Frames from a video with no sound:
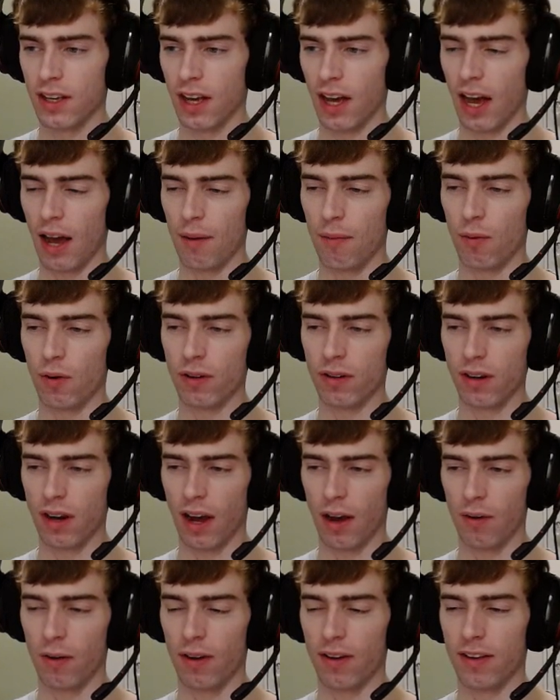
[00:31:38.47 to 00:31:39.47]
I
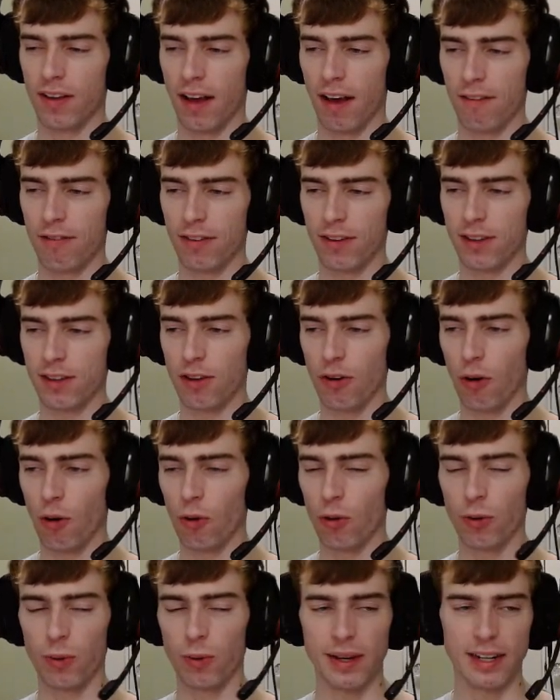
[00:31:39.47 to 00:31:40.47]
feel like the
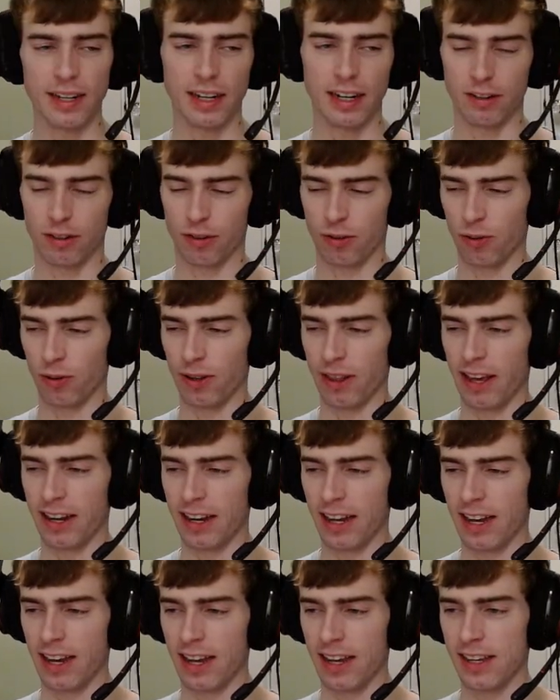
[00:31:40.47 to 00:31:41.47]
only way to get a score
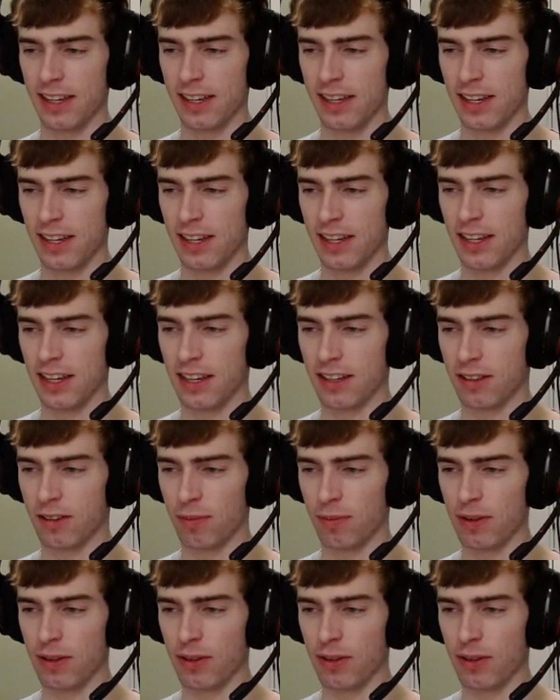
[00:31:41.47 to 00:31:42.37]
that high is to be